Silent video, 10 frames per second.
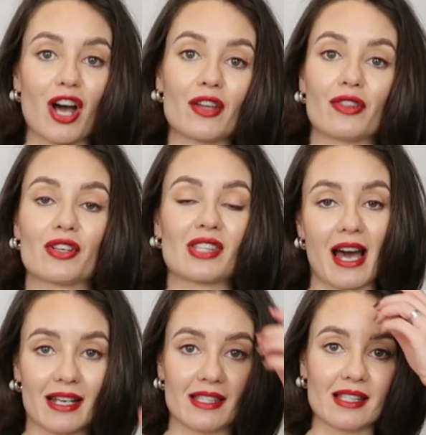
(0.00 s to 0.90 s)
on those
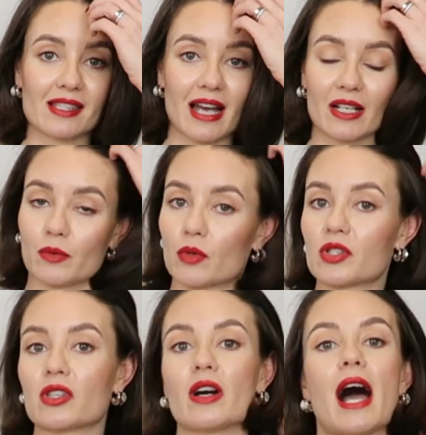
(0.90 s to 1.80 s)
icy
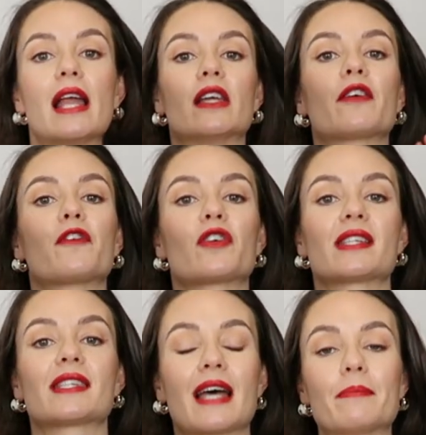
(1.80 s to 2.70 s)
sidewalks. So I look for
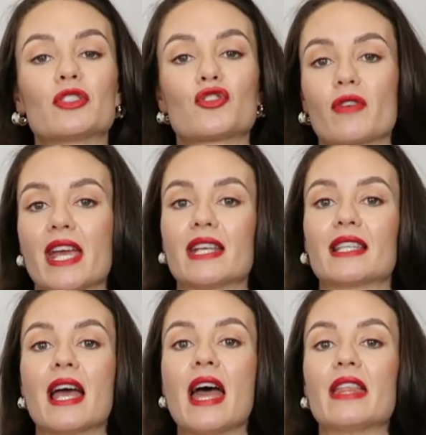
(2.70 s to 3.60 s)
some
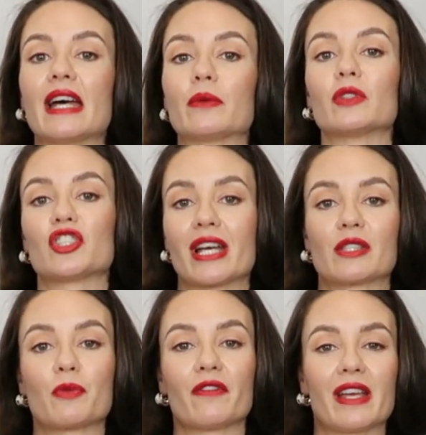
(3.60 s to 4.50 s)
tread that will
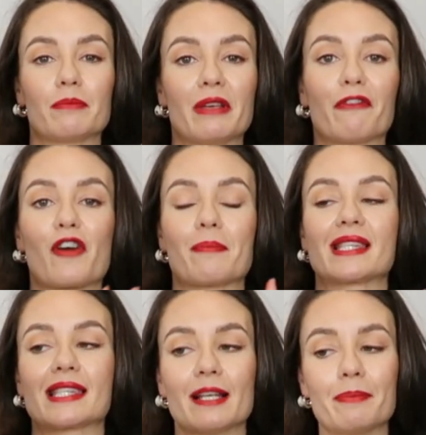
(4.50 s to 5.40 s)
just prevent me from
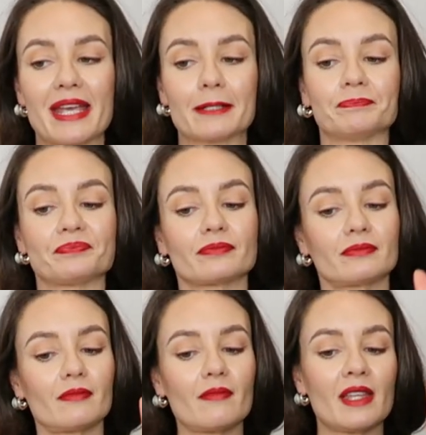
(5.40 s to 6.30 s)
slipping.
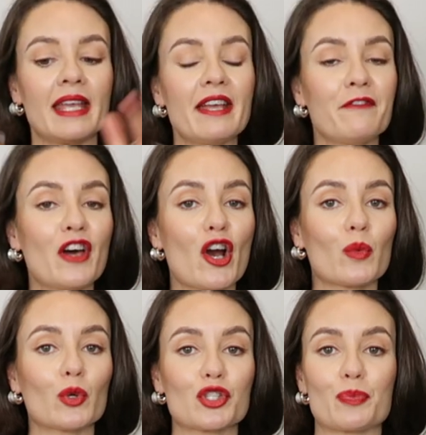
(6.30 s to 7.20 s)
If they
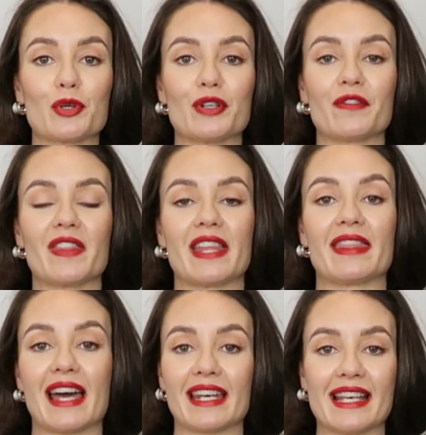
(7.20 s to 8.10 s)
are waterproof,
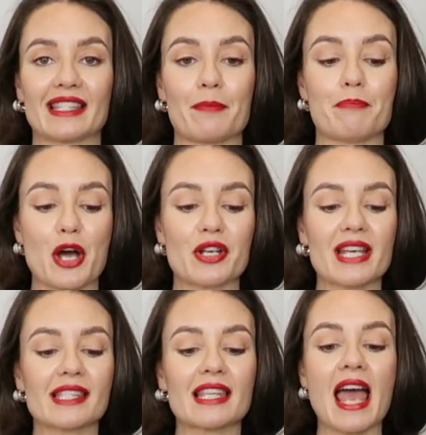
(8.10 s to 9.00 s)
then that is a
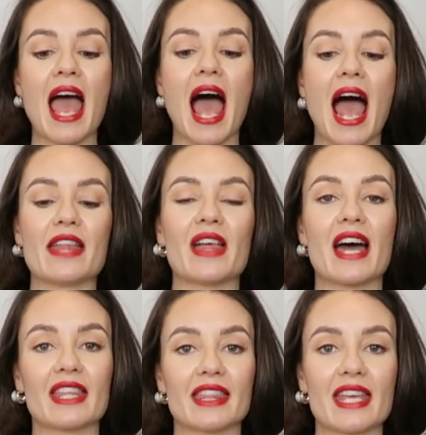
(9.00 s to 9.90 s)
bonus. And
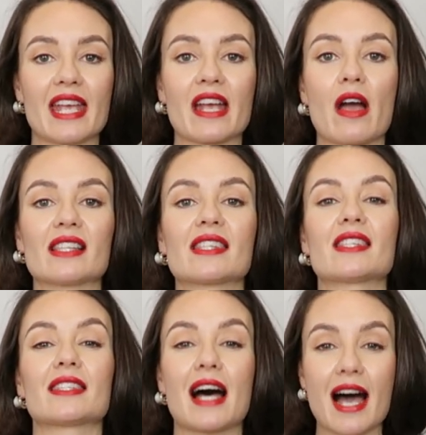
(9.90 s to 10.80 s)
the other thing,
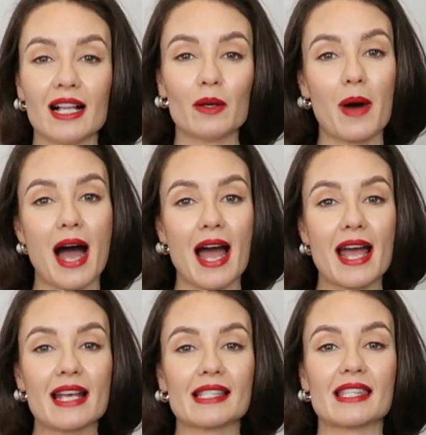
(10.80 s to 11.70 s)
style
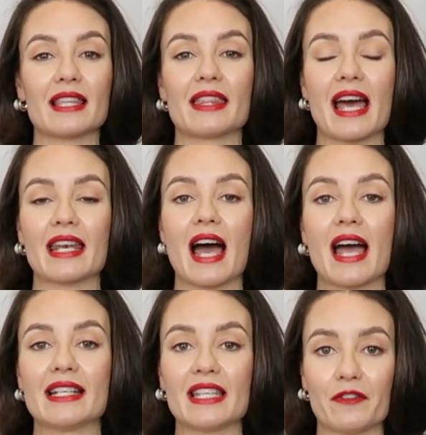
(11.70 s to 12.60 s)
wise, that
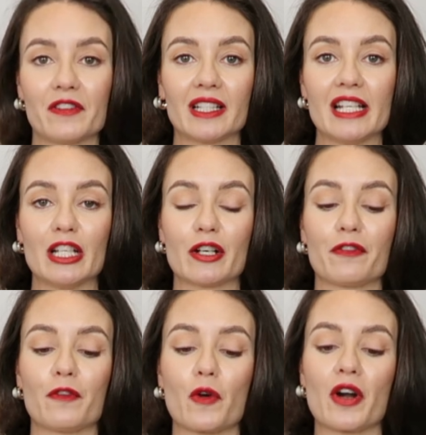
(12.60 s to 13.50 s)
I definitely look
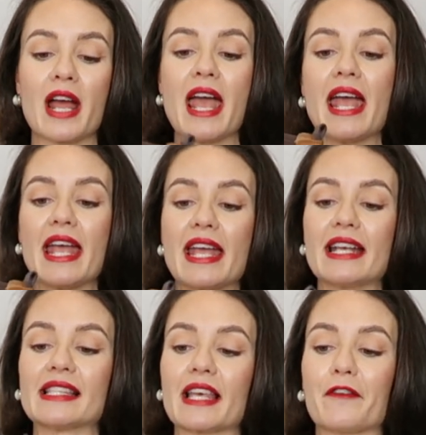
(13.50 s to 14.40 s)
for
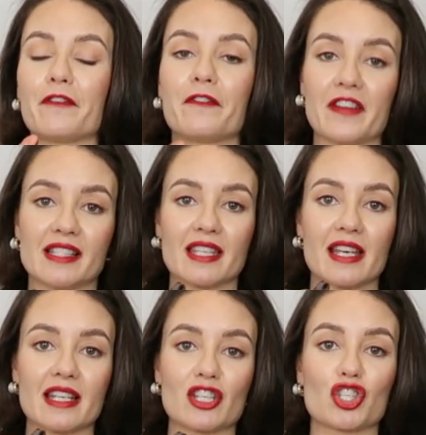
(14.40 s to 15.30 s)
is a
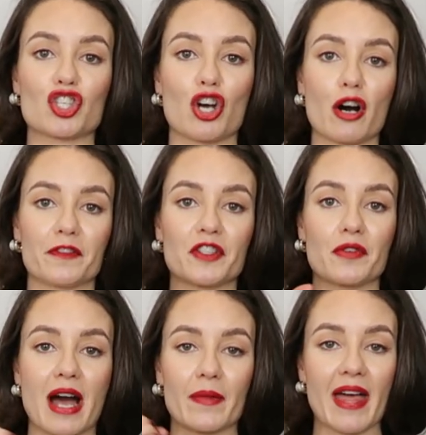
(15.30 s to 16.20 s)
fitted shaft
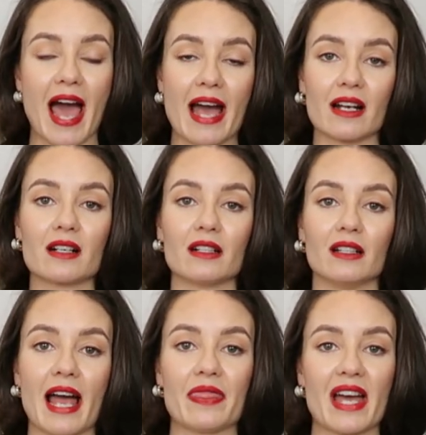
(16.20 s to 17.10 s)
around the
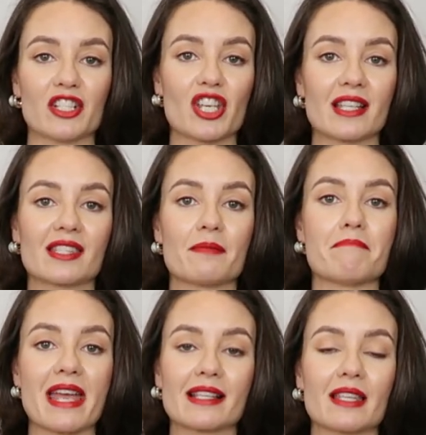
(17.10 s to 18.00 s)
ankle, and that just
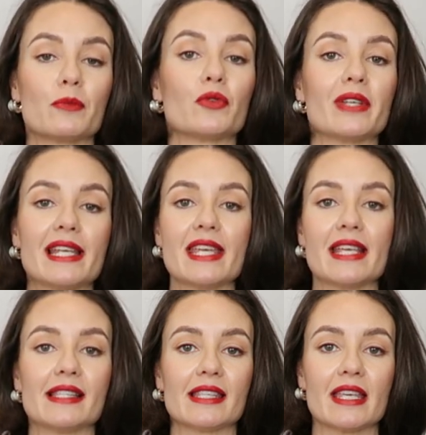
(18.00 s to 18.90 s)
makes them really
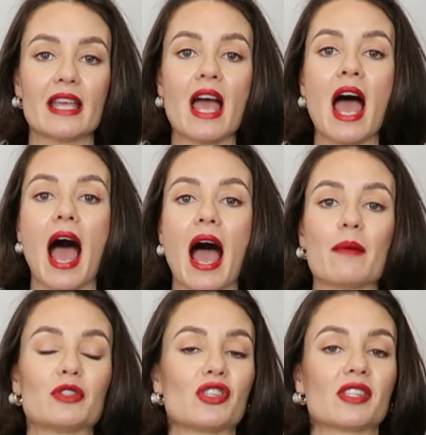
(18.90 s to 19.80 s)
easy
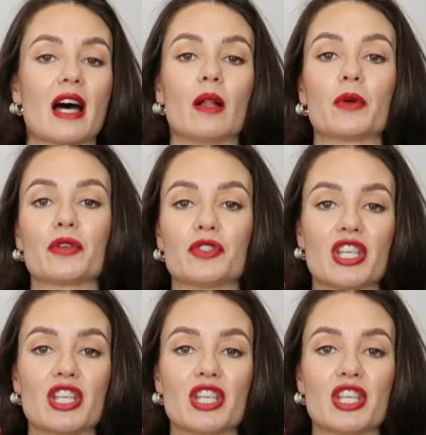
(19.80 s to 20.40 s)
to style with your